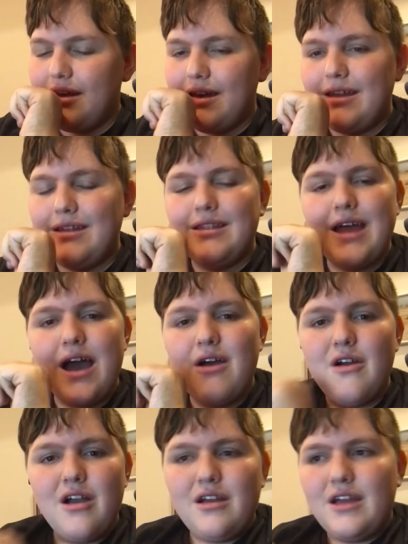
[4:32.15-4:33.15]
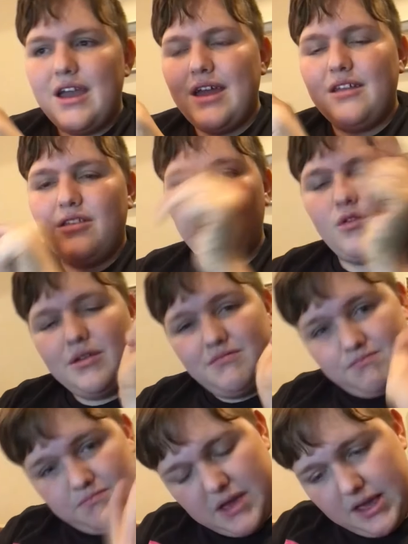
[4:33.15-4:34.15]
And now, and so he
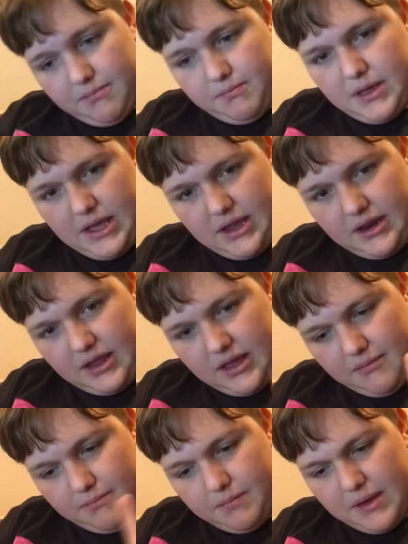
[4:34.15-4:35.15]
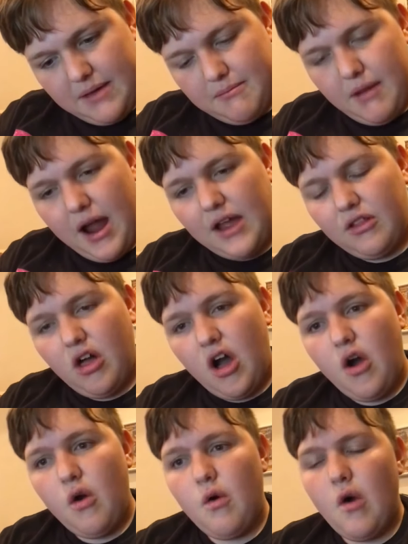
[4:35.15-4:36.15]
beat Bede, he beat
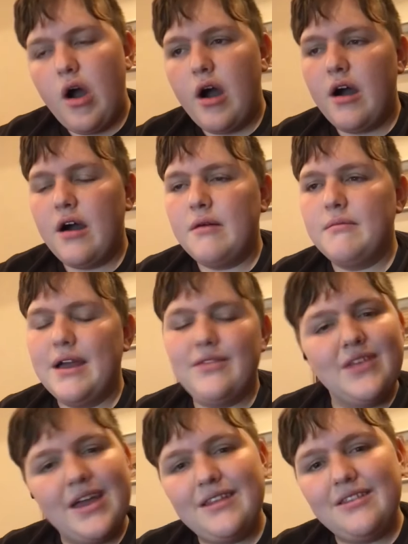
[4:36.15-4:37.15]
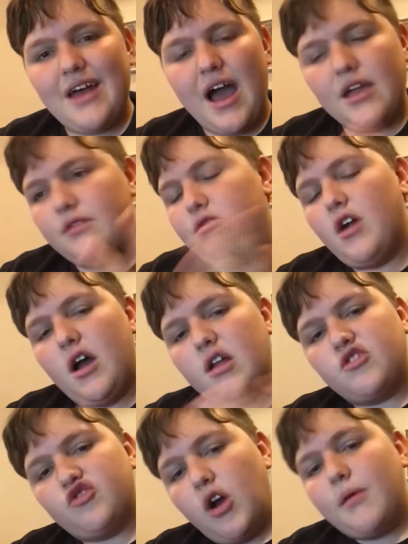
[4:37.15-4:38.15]
Milo, and then I
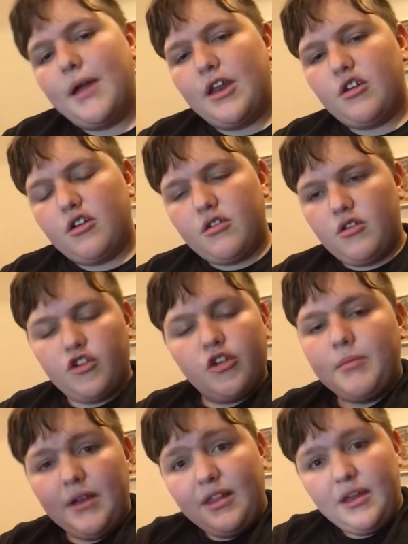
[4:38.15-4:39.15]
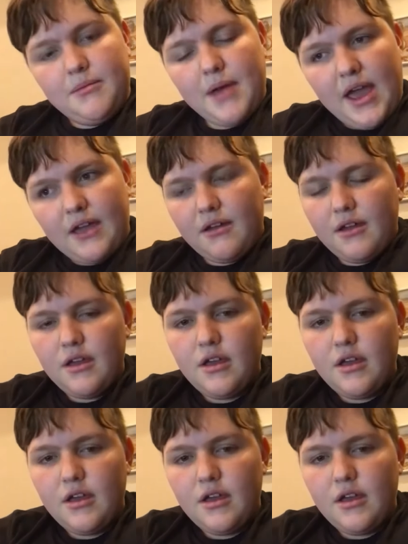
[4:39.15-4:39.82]
got Charmander or Charmeleon back,